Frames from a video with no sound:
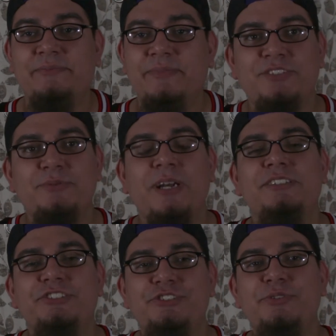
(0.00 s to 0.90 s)
Says,
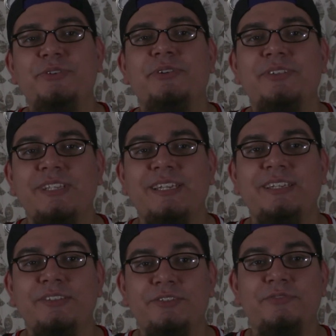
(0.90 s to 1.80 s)
Jirard, just do your own
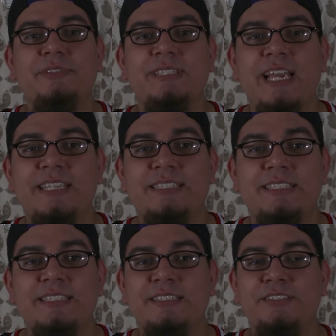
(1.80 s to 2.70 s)
thing. You're
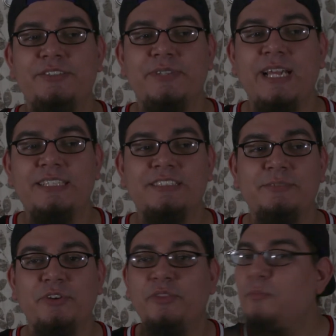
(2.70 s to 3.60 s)
fantastic. You and Alex are
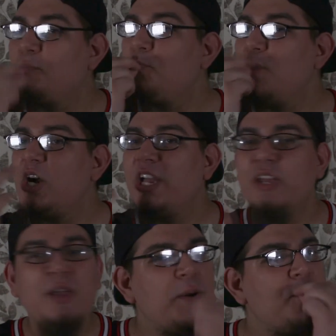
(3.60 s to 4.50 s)
both mwah,
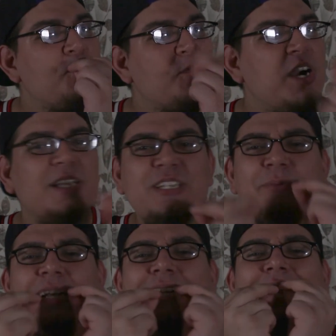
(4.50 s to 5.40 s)
mwah,
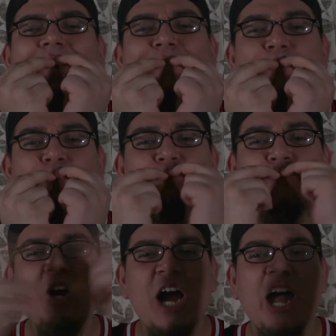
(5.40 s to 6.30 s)
double Italiano,
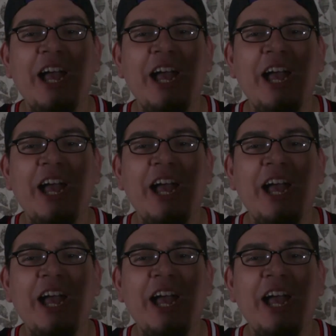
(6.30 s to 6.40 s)
mwah.